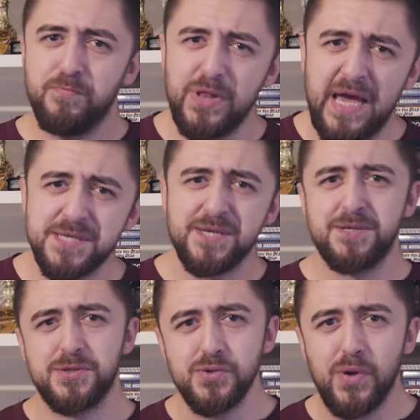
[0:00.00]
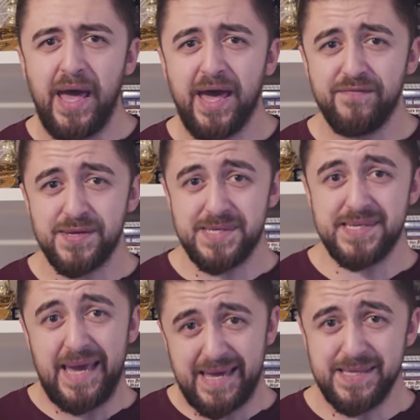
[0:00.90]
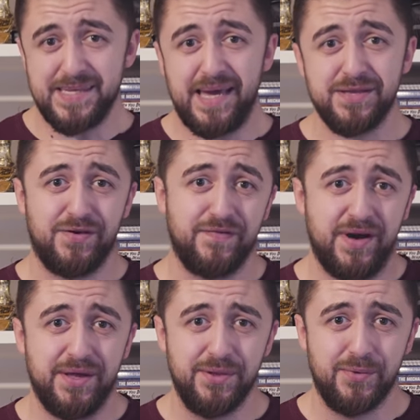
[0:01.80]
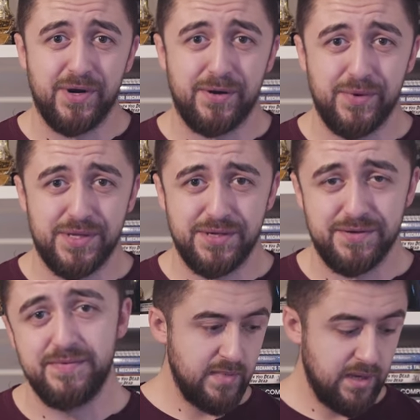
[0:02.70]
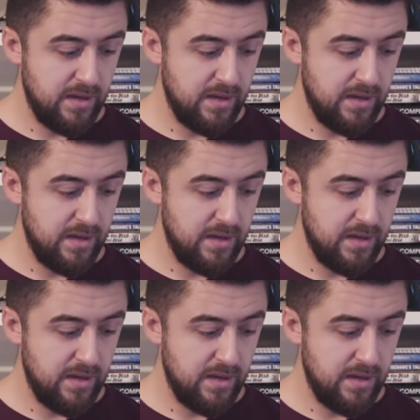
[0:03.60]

pleasant to have a second set of underwear with you.